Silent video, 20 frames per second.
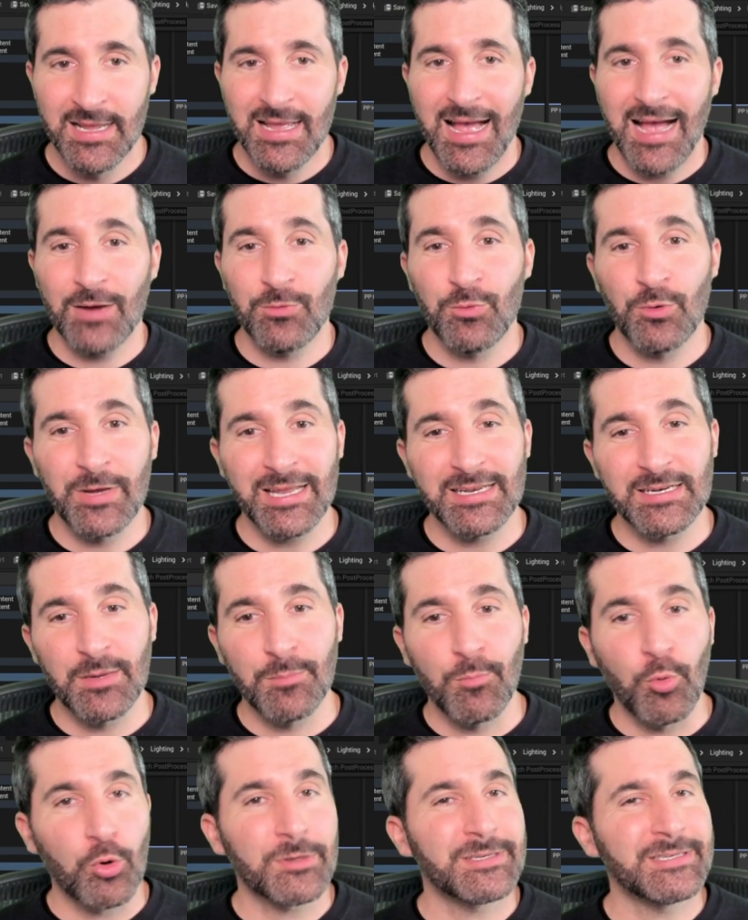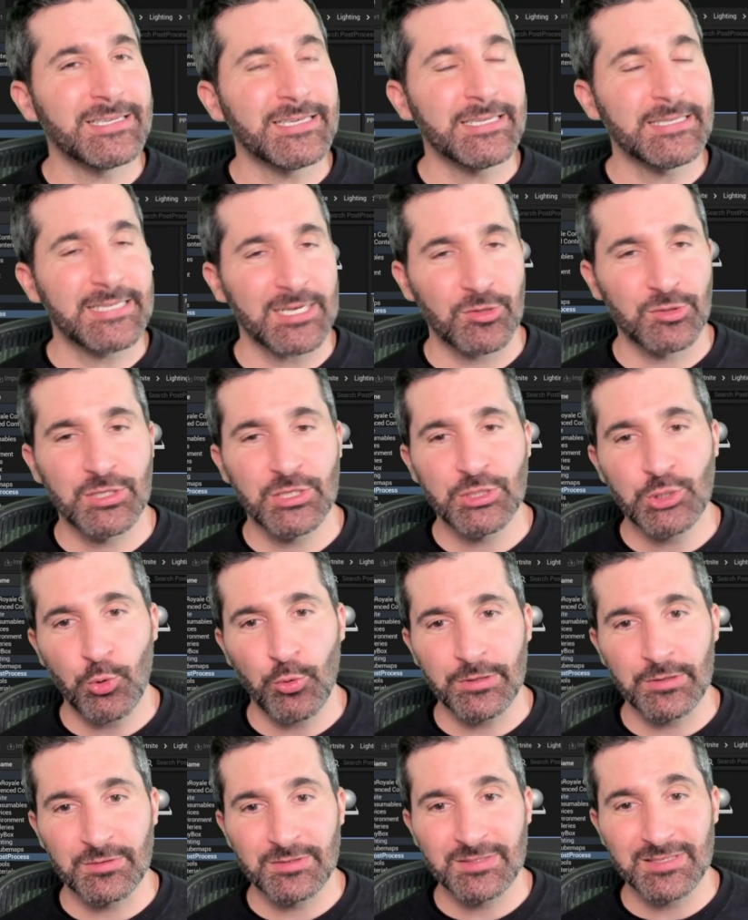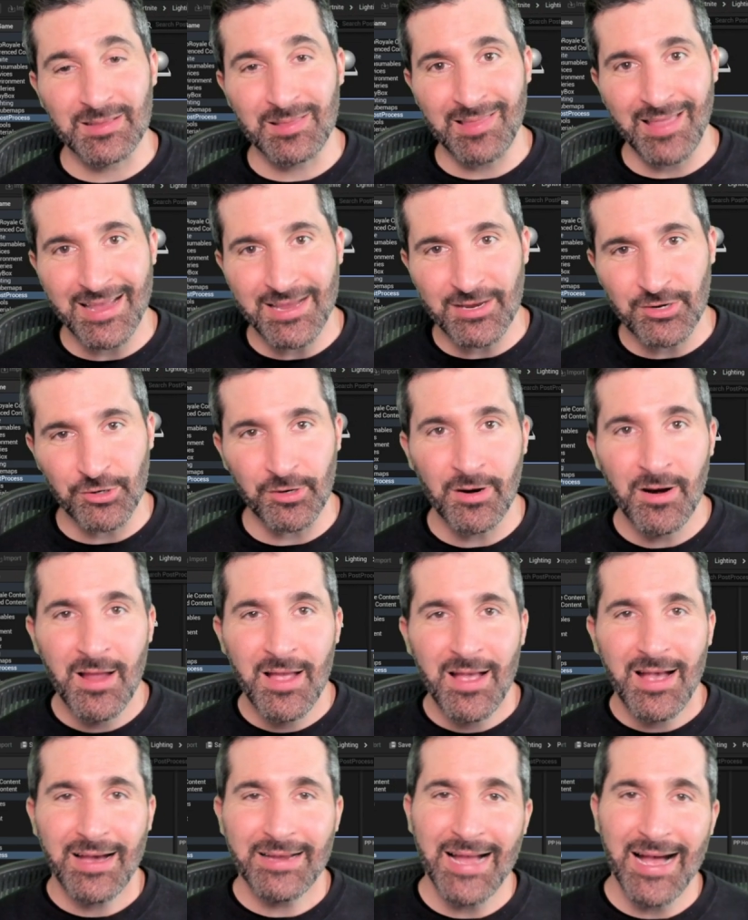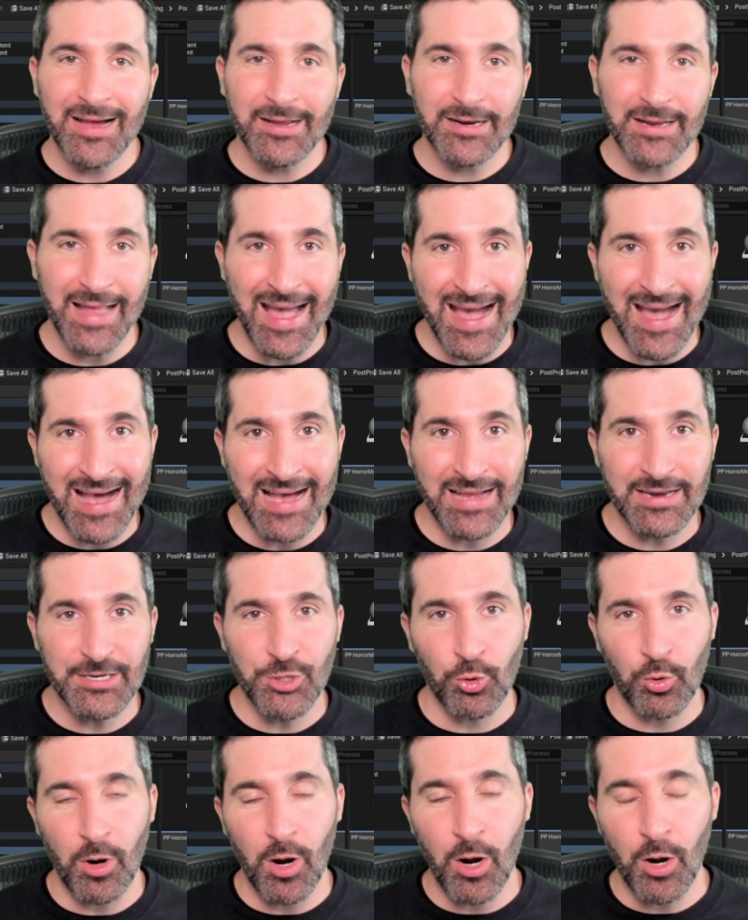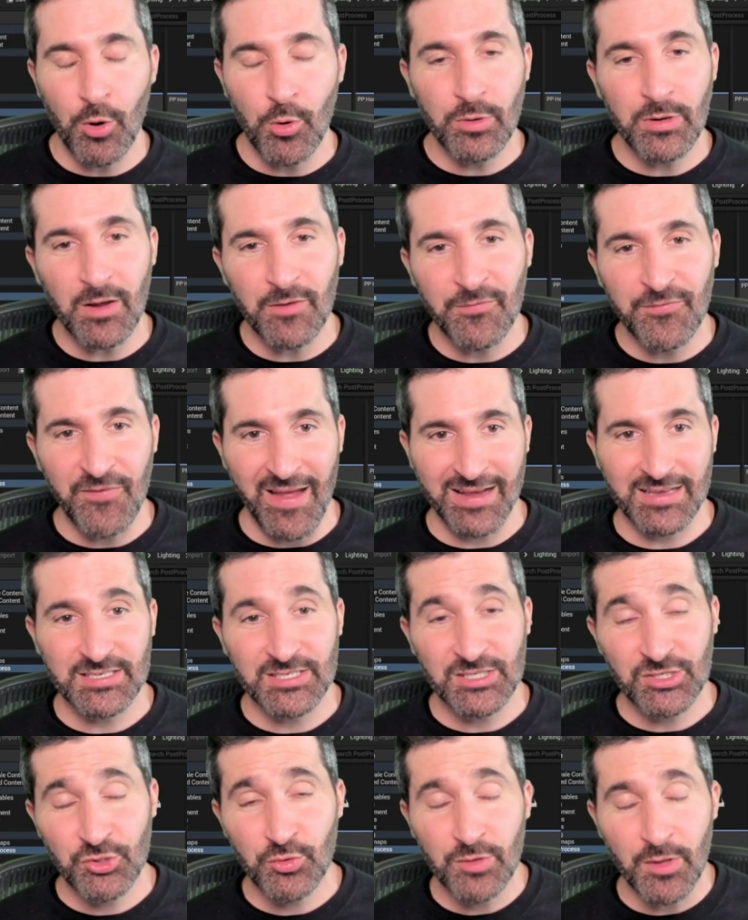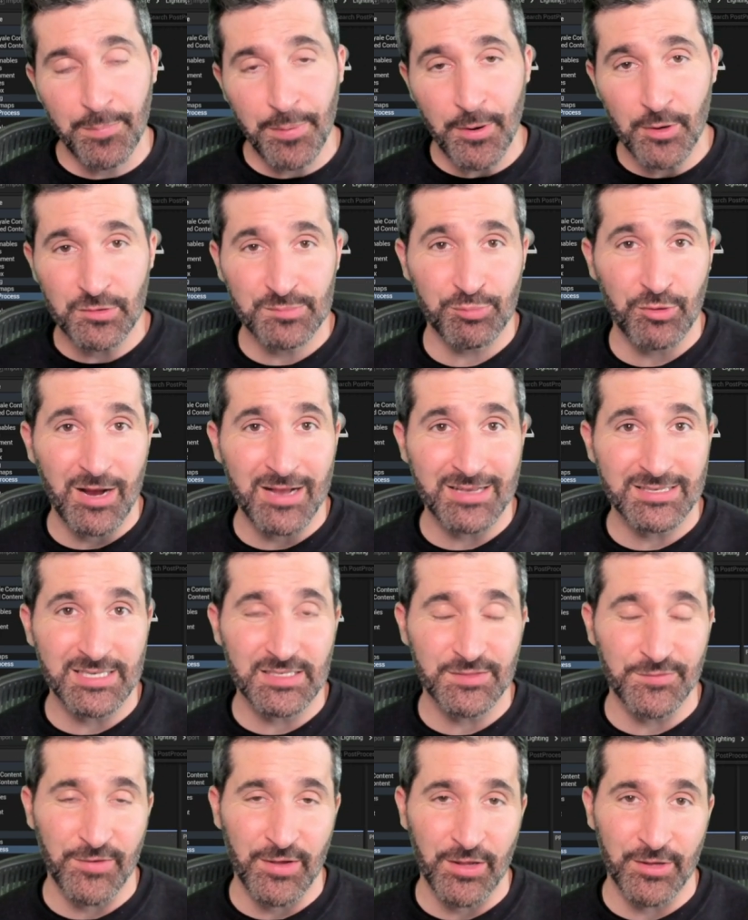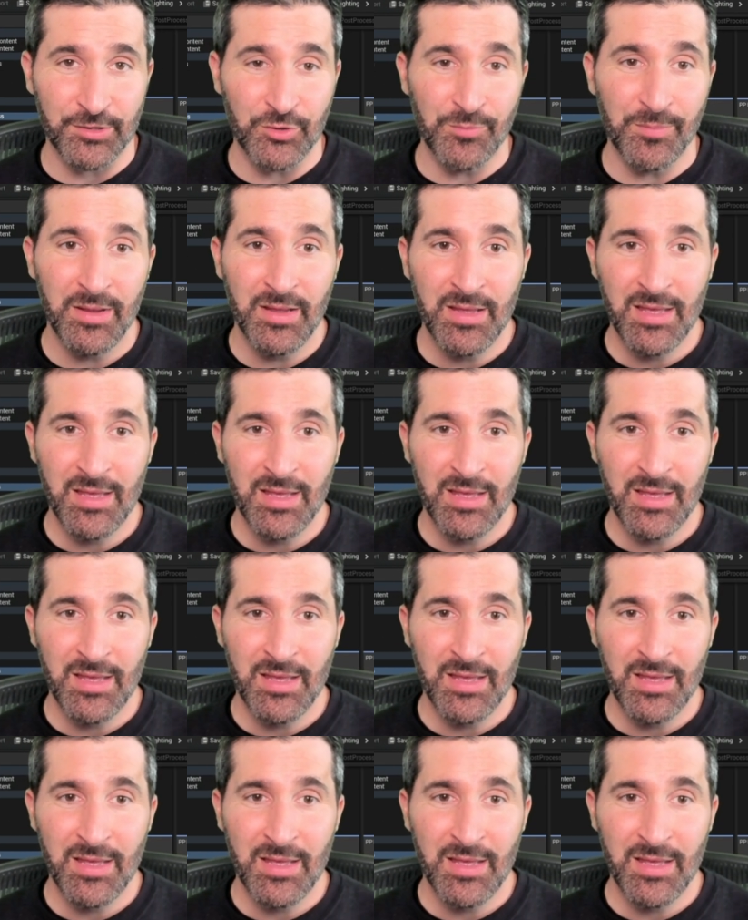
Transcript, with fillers: I will get into more detailed tutorials later on how to add your own effects to the post-process volume